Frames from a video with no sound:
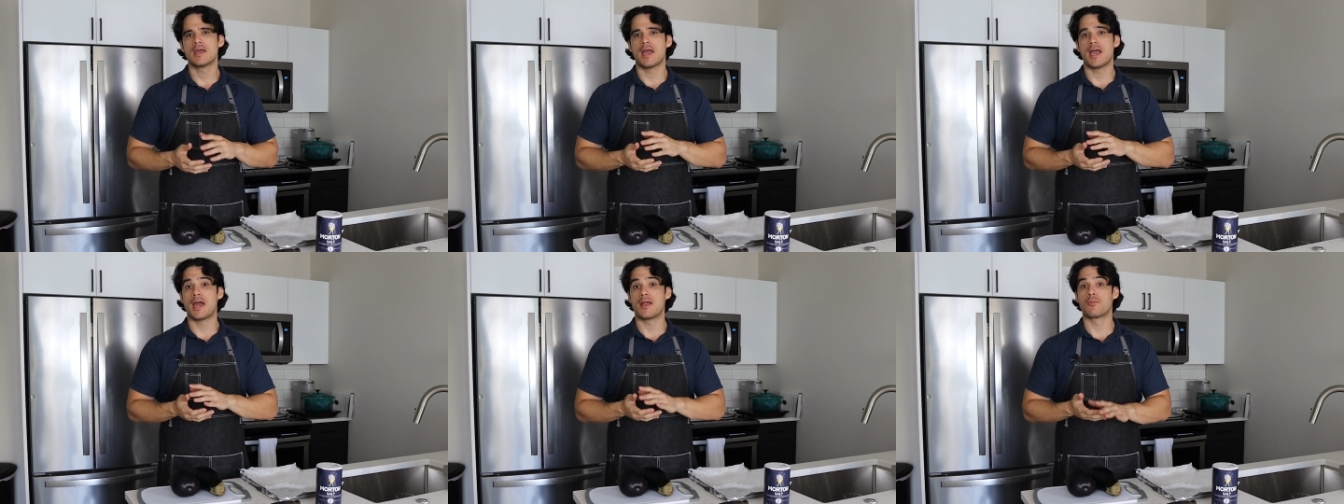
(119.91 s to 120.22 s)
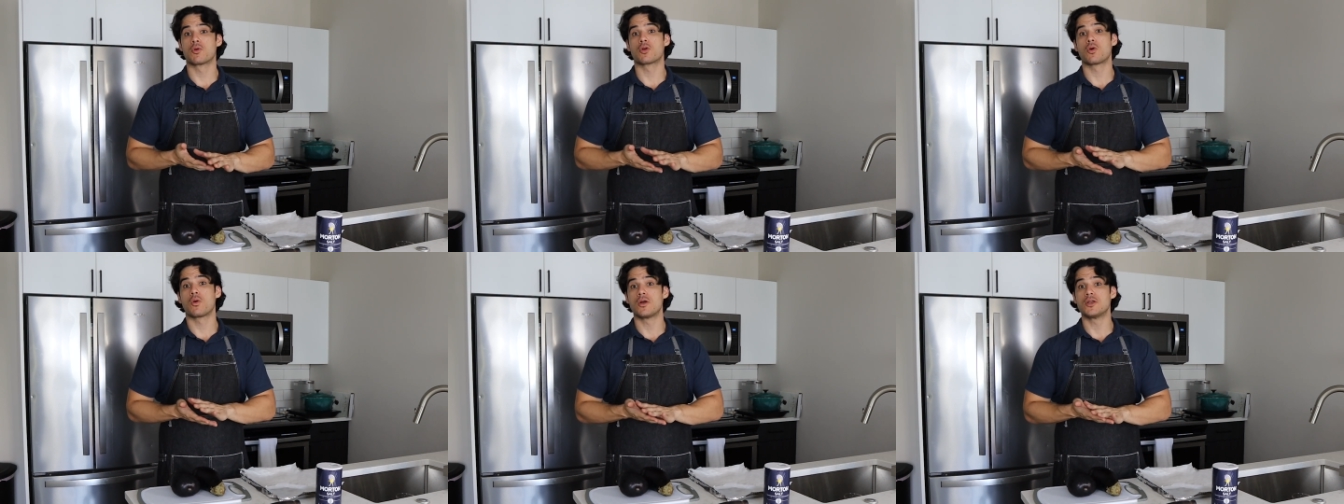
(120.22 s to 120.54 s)
And
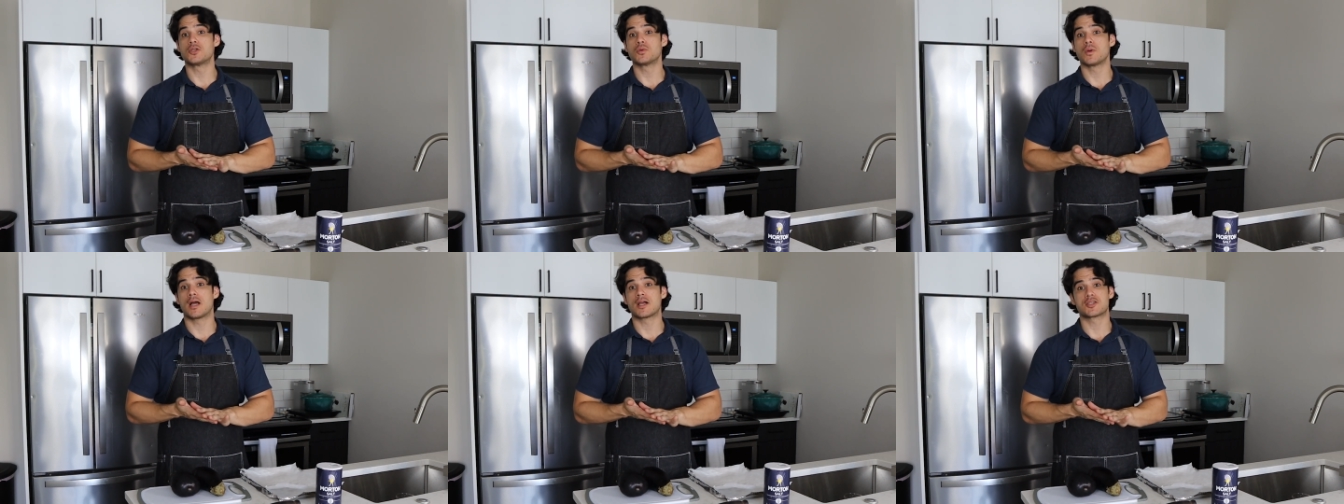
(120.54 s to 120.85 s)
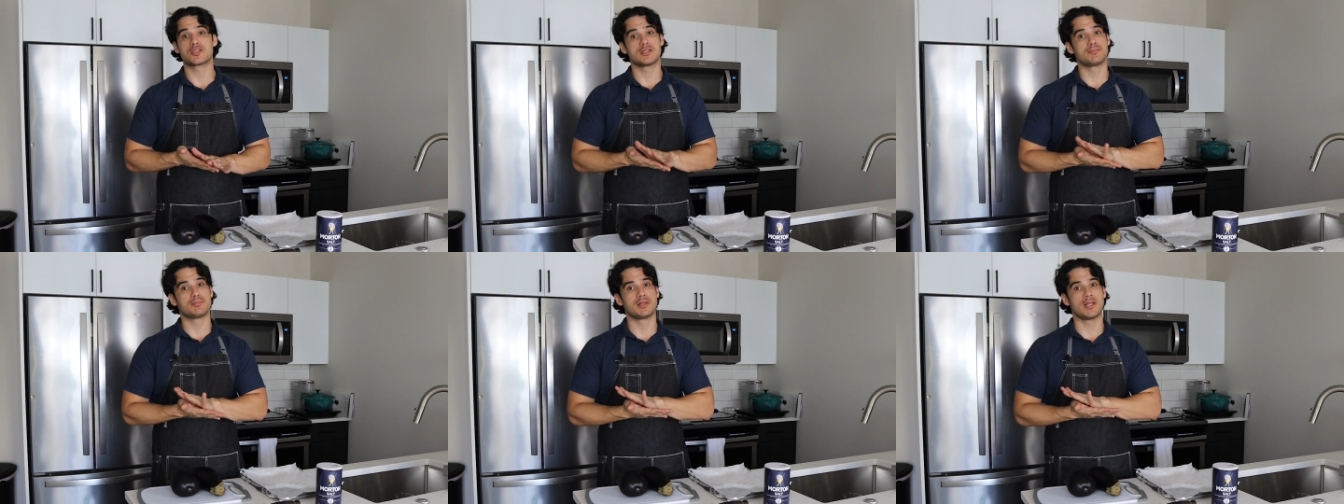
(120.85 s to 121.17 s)
we're going to
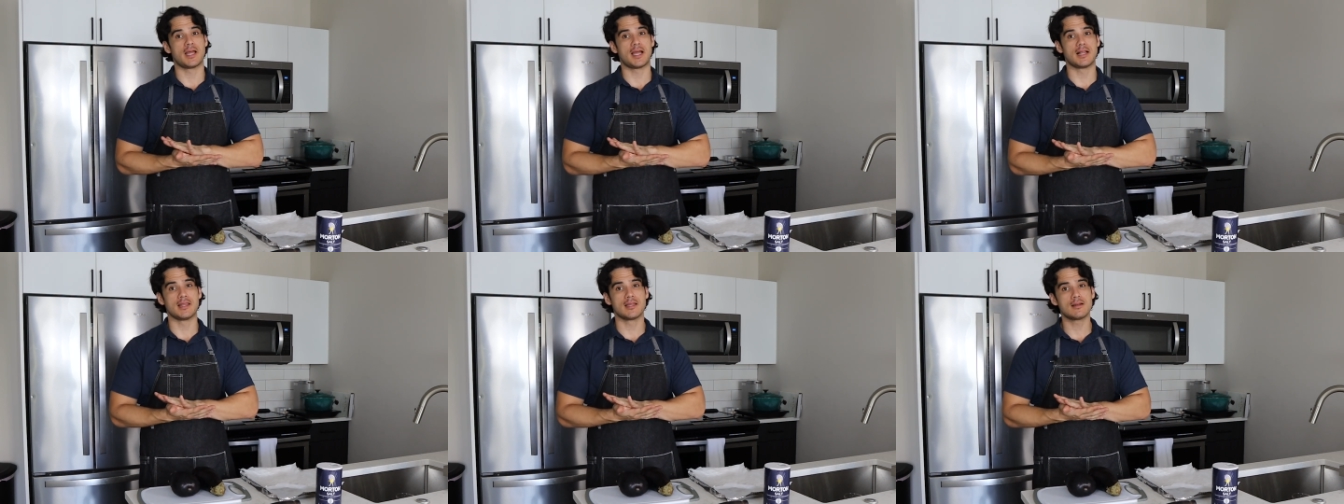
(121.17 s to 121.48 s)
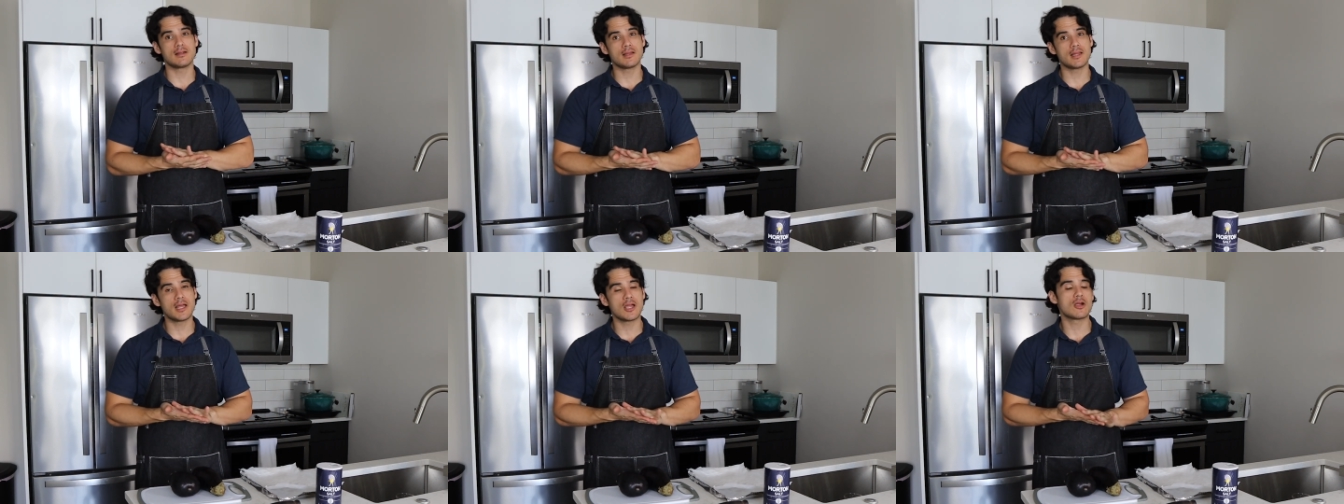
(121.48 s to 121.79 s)
actually apply a
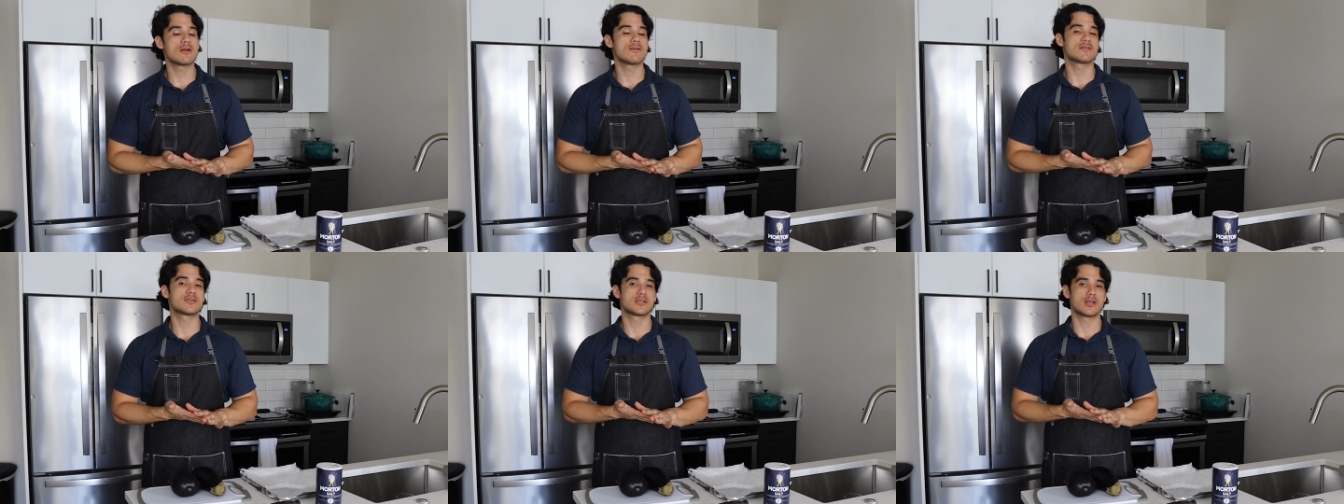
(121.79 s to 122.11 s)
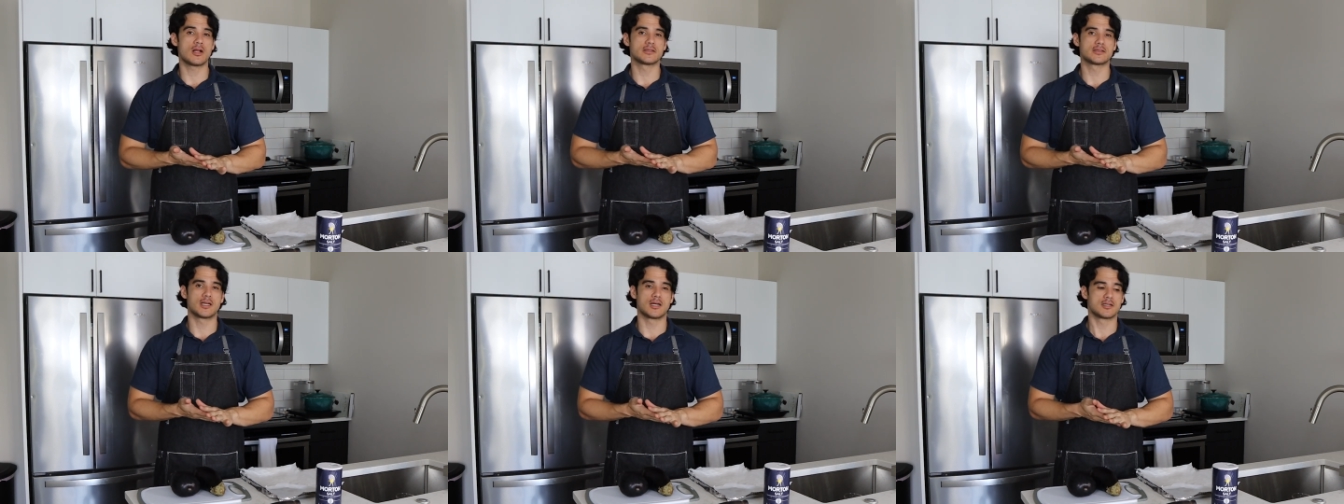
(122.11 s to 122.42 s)
little layer of
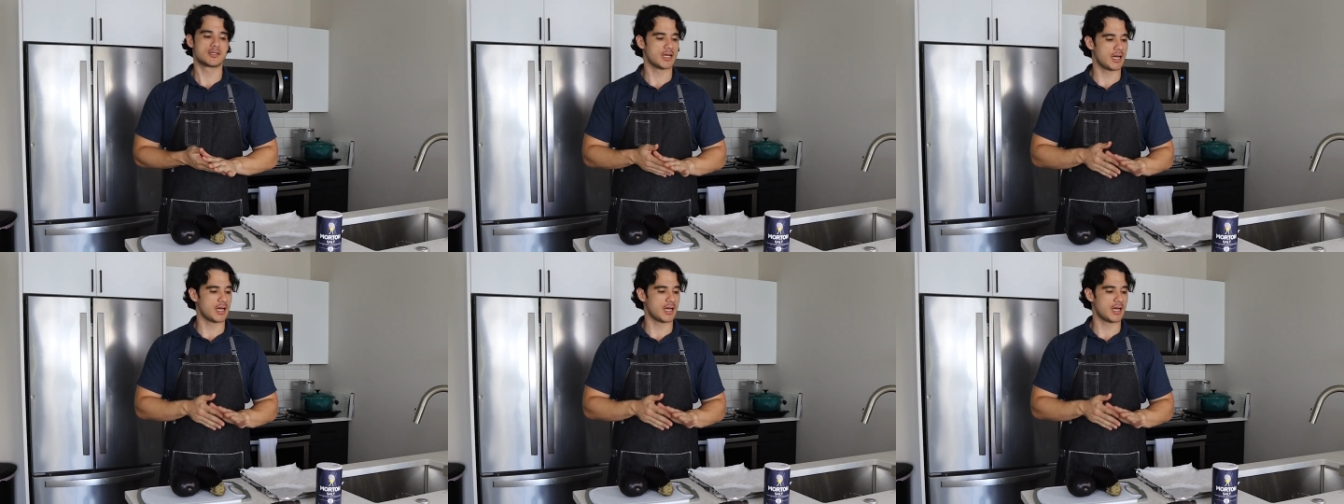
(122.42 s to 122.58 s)
salt on